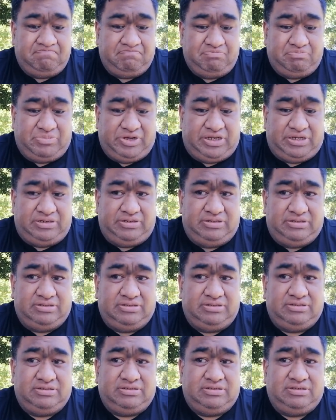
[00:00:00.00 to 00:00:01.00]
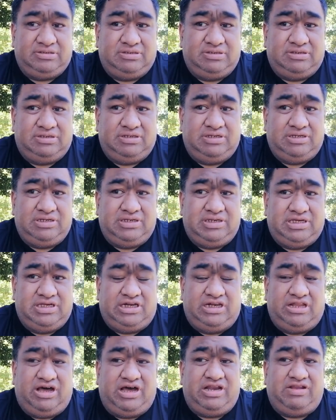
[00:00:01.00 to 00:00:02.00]
But
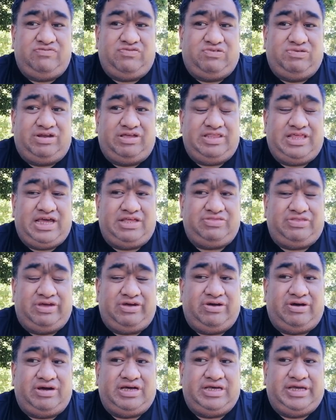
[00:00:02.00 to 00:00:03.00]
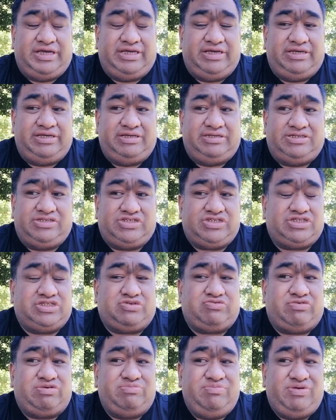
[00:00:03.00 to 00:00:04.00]
in light of all of that, though, I
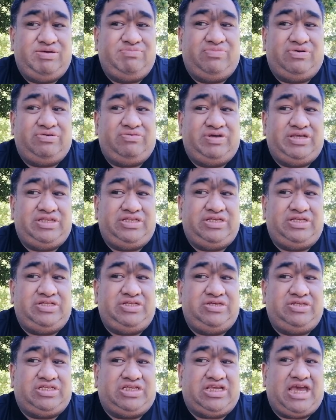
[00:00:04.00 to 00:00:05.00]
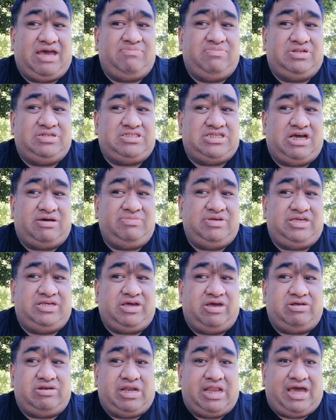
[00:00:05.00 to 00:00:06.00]
just remember when you'd come and tell me, you
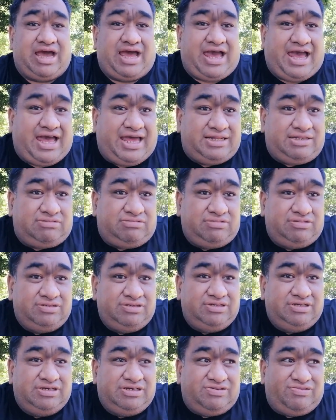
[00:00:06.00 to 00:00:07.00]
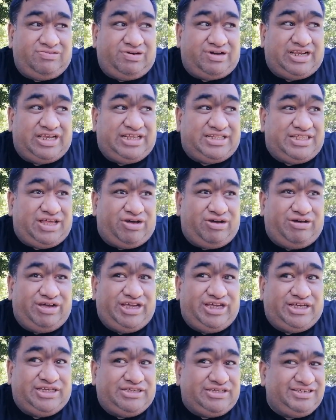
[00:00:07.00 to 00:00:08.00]
go, nah, what are you
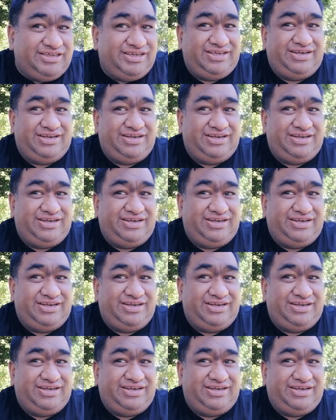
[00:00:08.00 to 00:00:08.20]
doing?